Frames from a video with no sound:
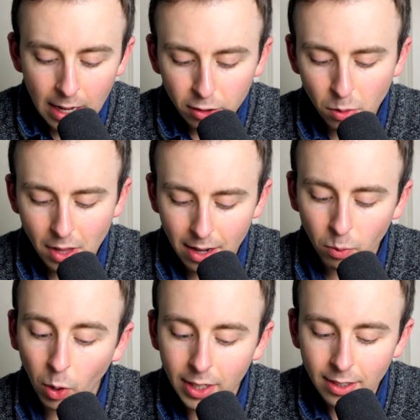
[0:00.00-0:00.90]
So
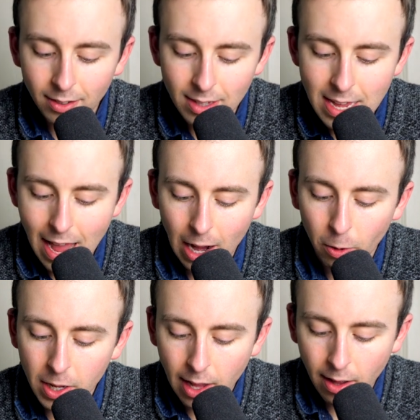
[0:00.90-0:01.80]
then, what is the
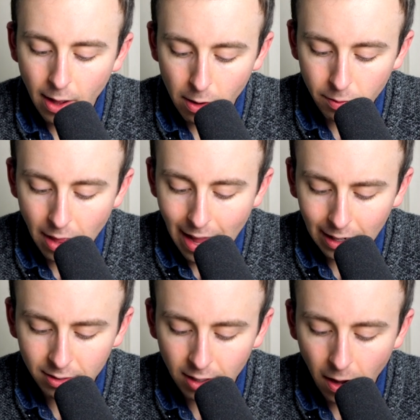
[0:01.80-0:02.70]
area of the
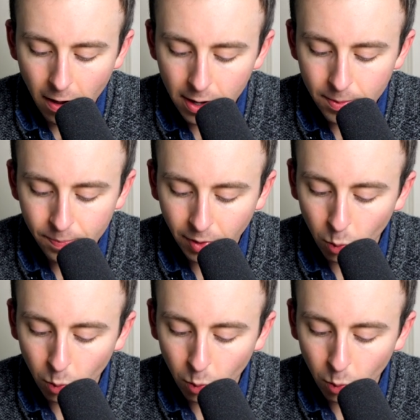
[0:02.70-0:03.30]
hexagon?